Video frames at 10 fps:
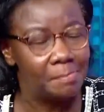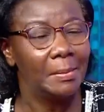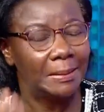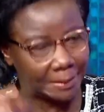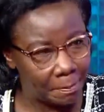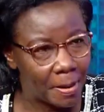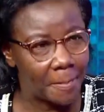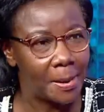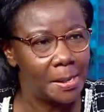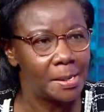
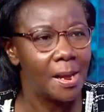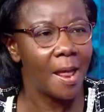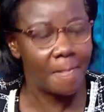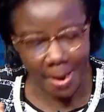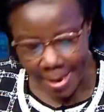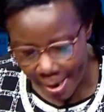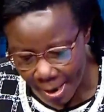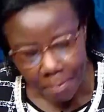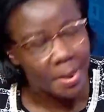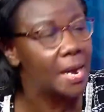sympathize, and then
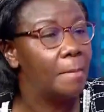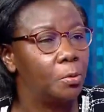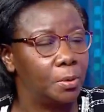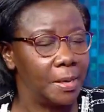help me come